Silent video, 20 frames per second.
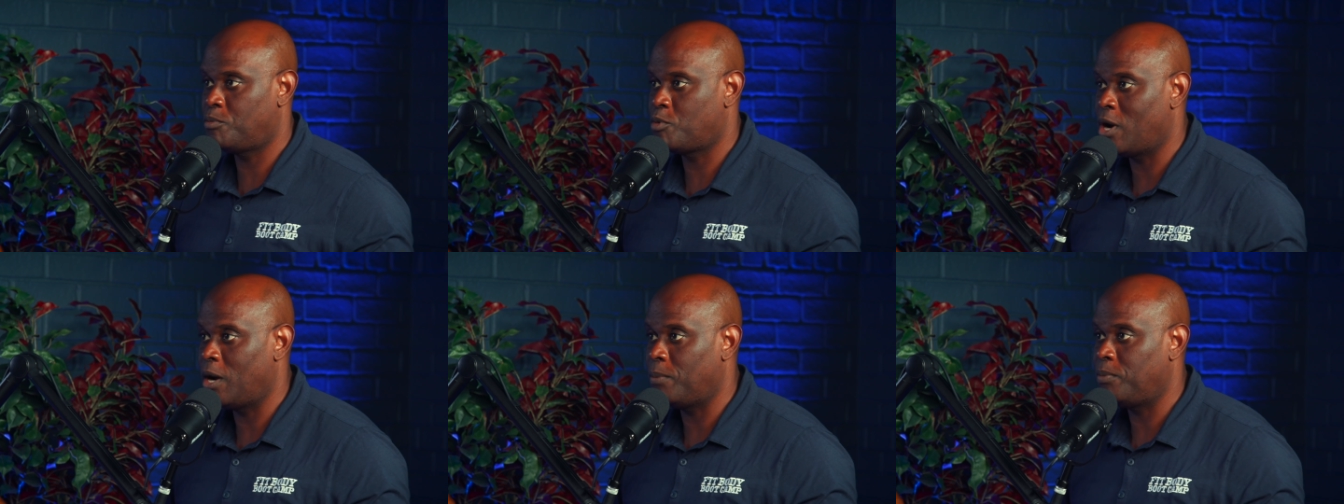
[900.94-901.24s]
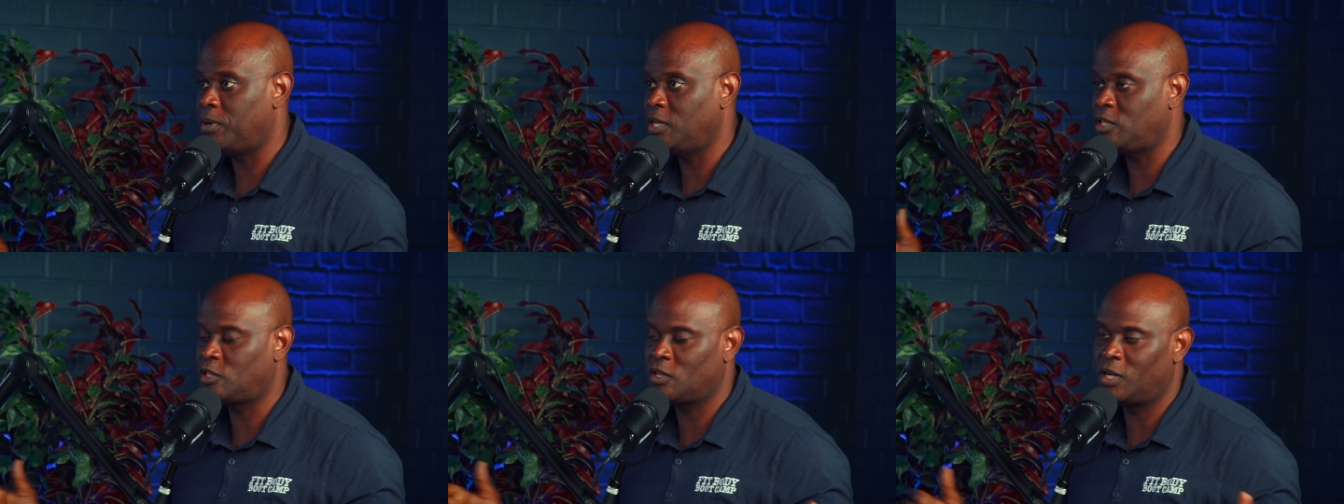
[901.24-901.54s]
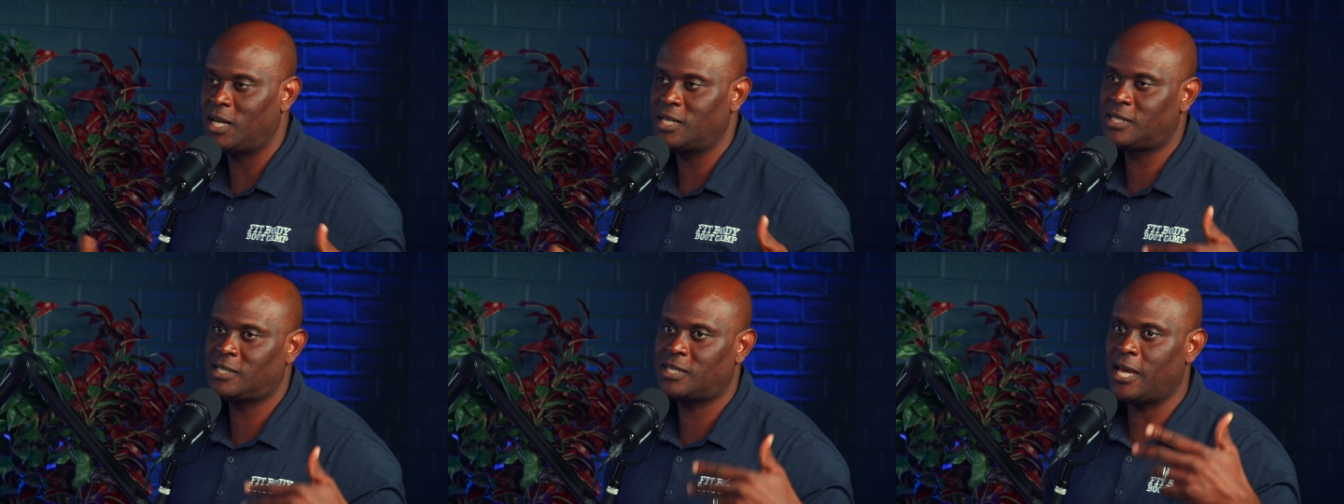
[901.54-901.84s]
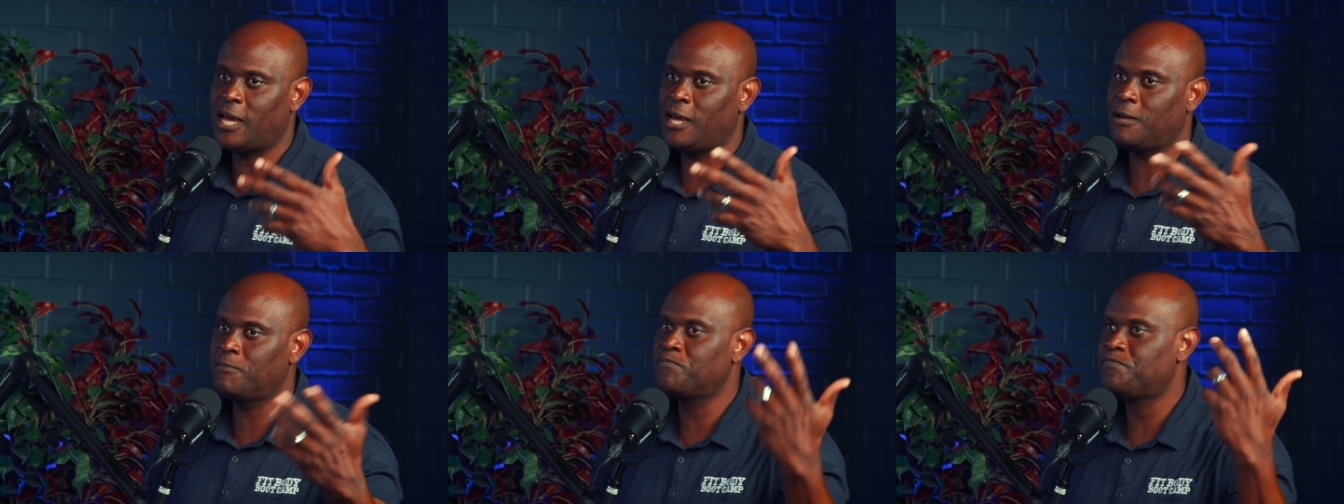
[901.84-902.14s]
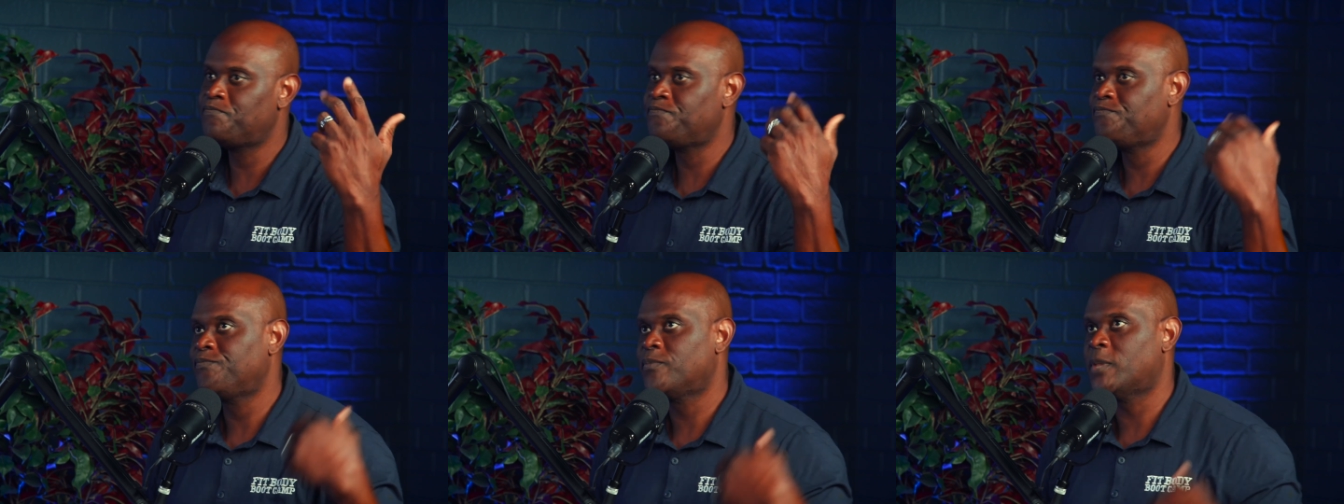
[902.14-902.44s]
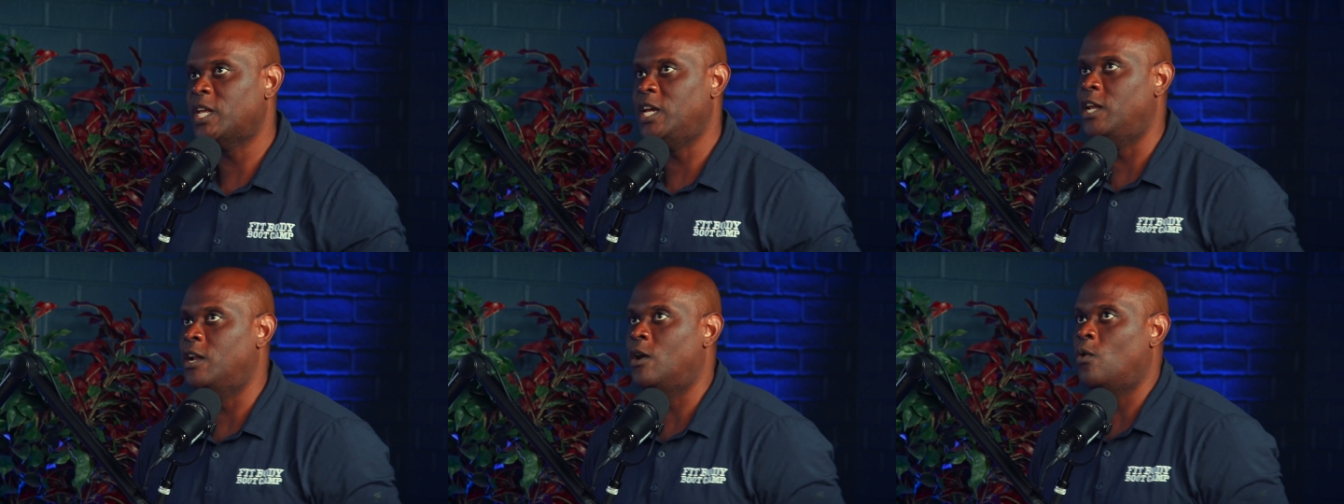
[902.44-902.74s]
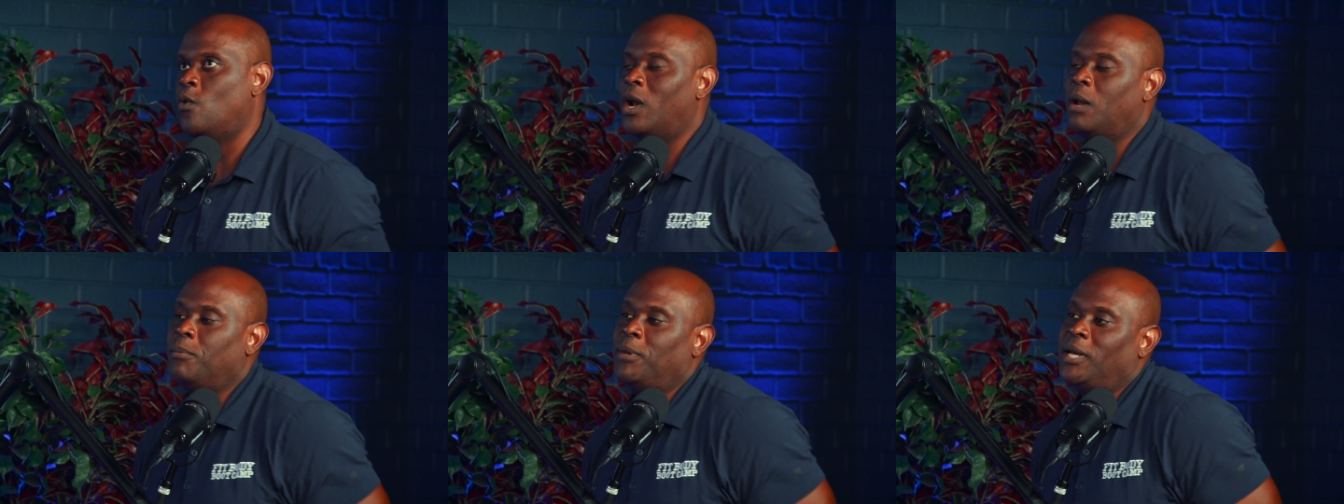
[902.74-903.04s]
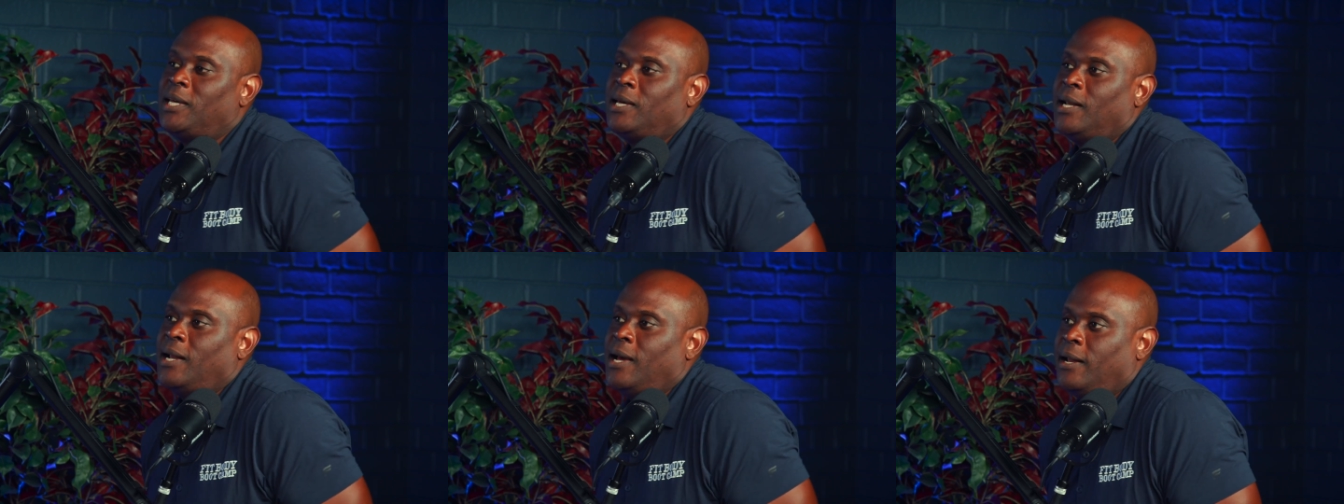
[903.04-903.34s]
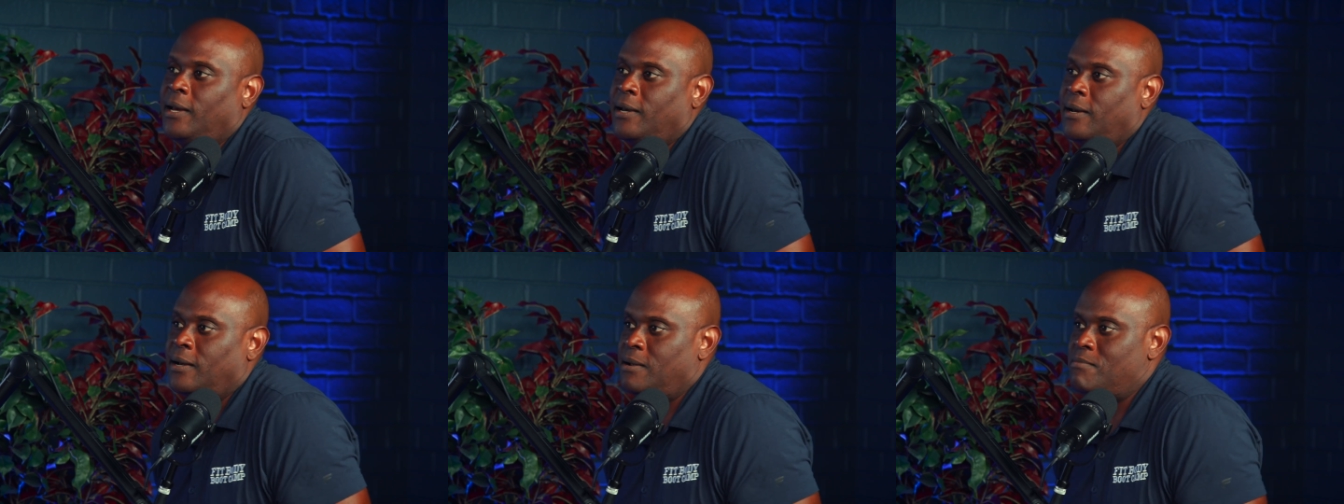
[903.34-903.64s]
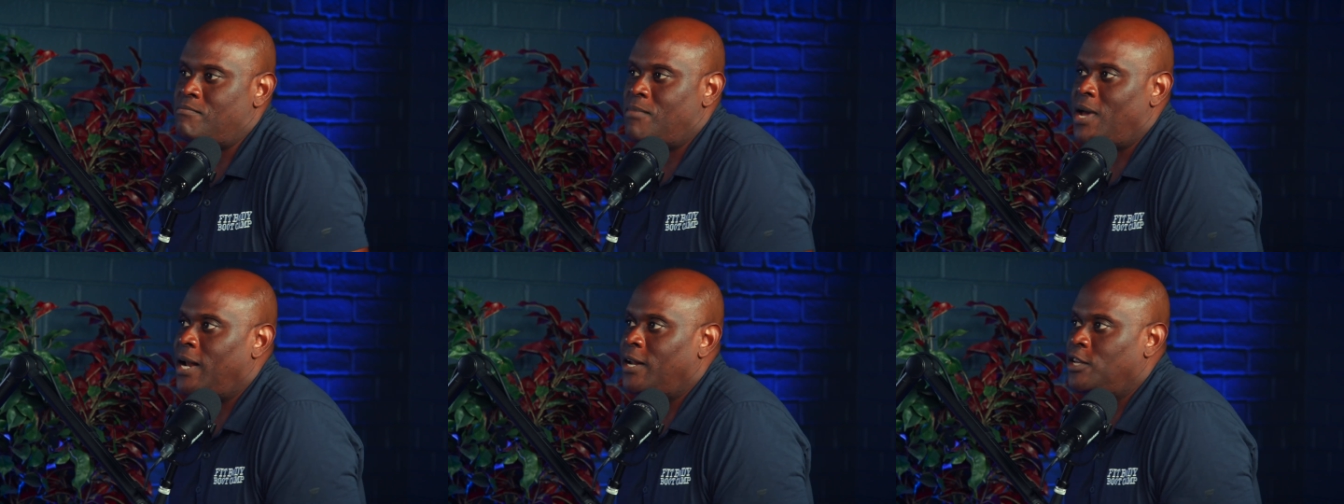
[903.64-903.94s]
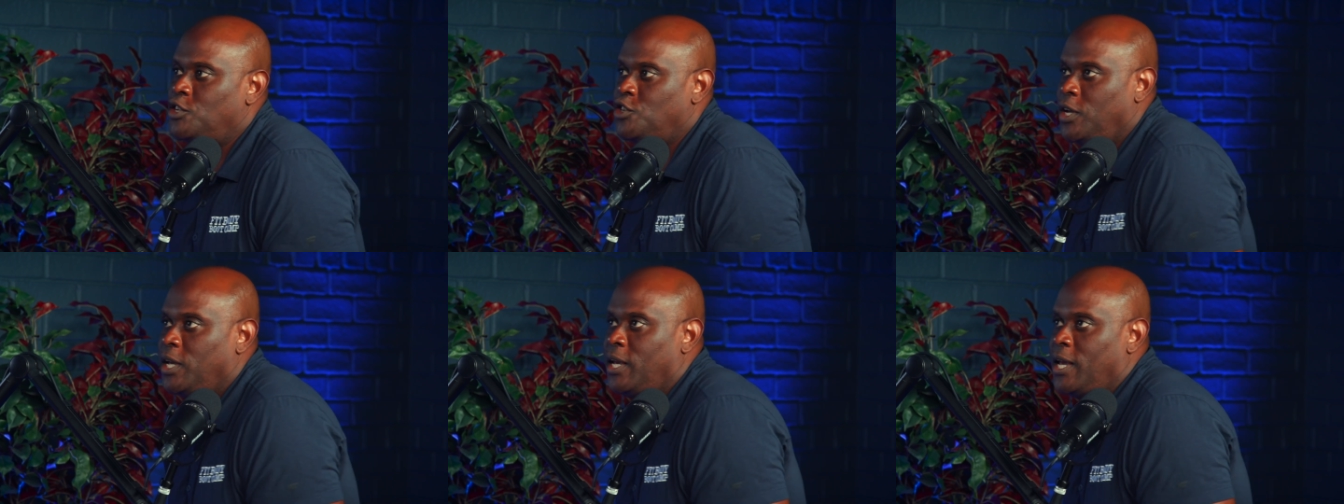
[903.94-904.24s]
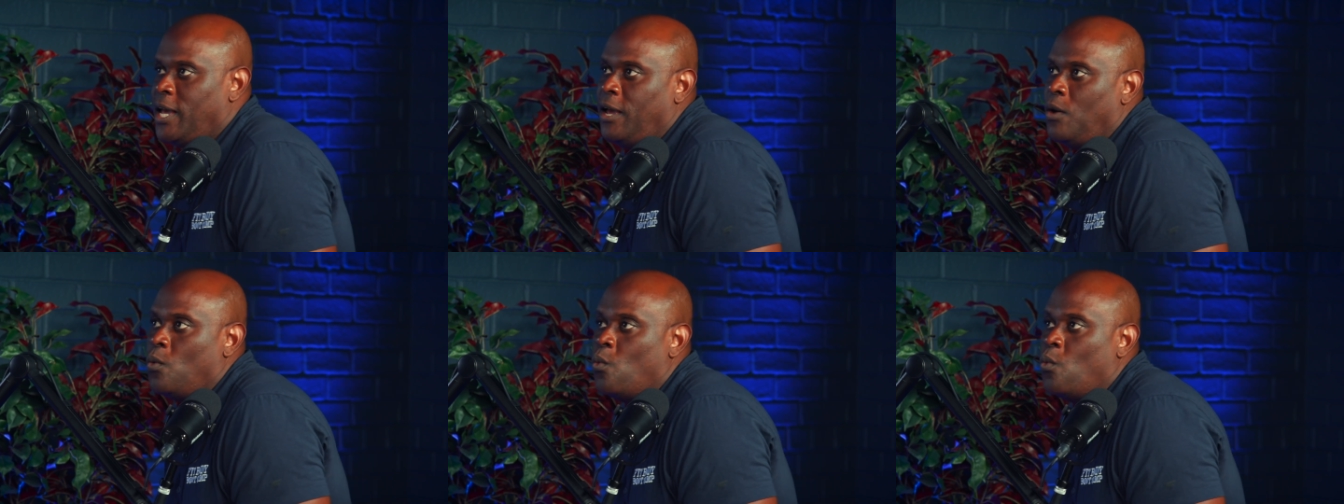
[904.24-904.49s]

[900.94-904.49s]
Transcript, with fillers: property. So let's say, oh, sure. you know, while I'm in Connecticut, I'm managing a